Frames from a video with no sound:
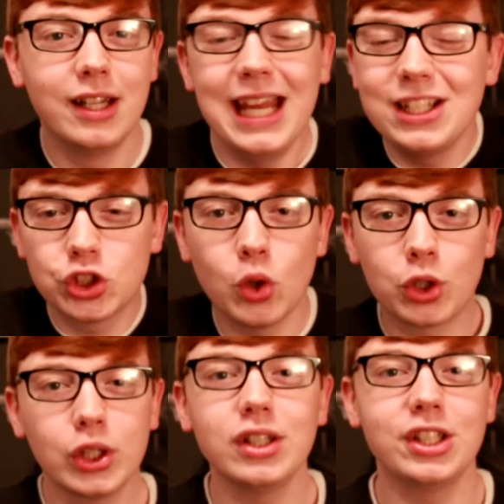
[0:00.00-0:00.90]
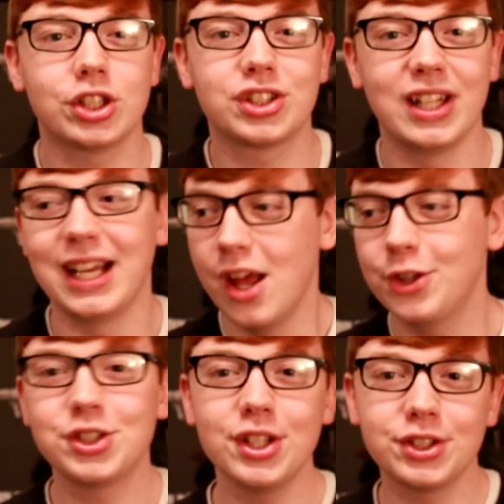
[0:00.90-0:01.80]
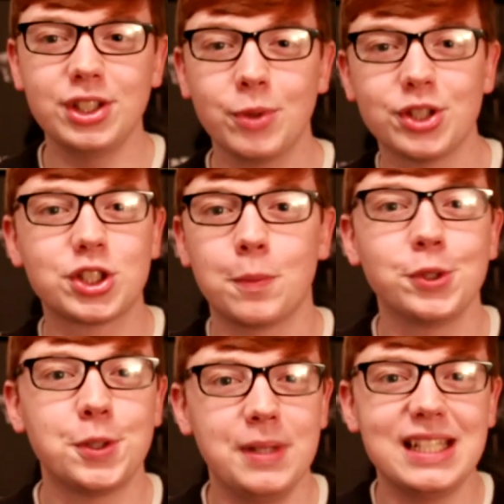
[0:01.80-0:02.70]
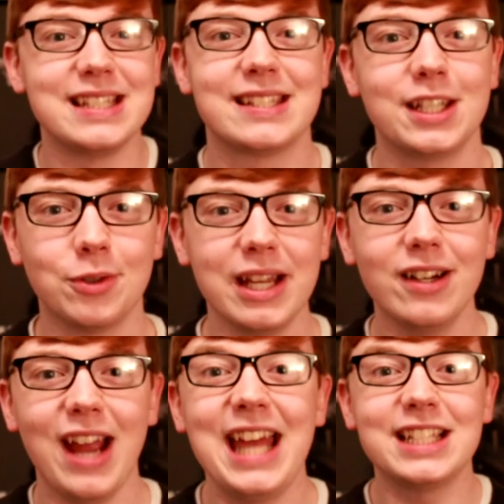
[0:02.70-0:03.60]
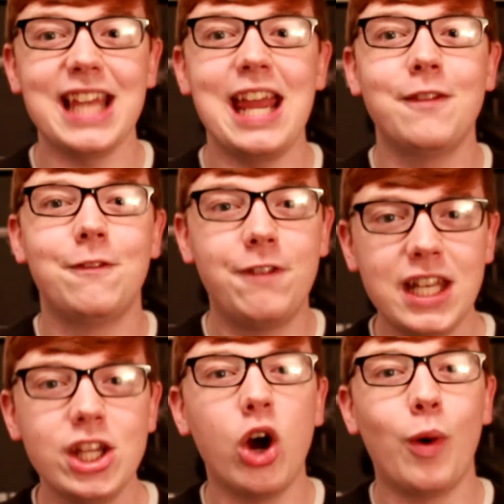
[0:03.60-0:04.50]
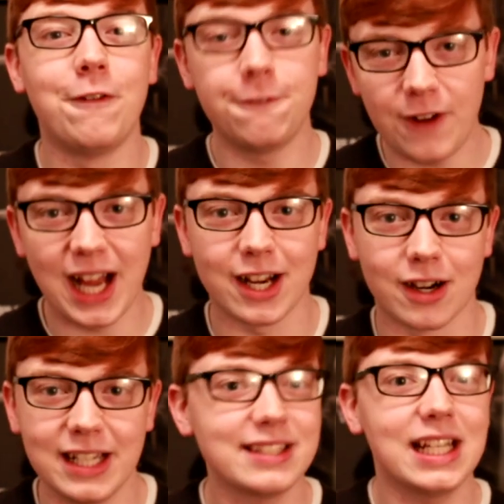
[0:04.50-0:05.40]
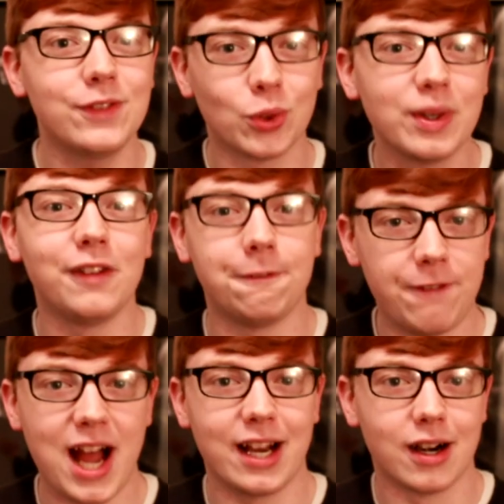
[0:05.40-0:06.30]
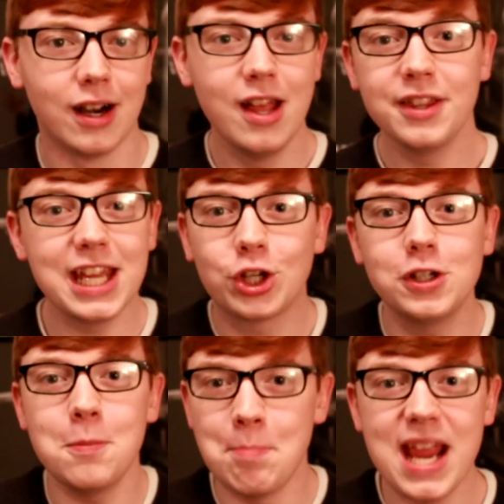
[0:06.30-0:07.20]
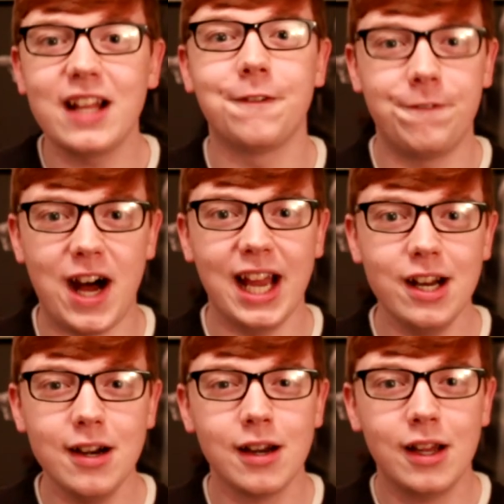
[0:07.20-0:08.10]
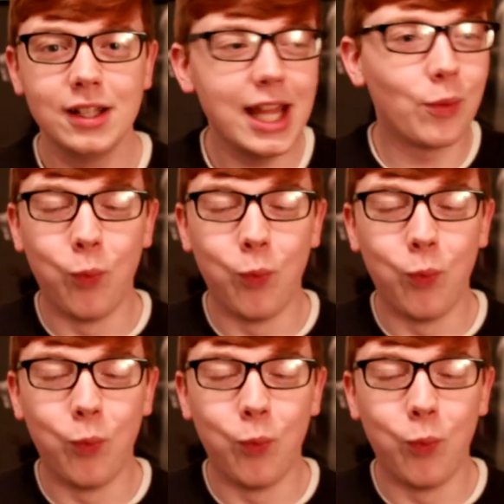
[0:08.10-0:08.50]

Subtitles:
And it's so clearly just a light. There's another scene where there's supposed to be an incinerator, and it's a video of fire. It's not even a real fire. They couldn't make a fire? Like,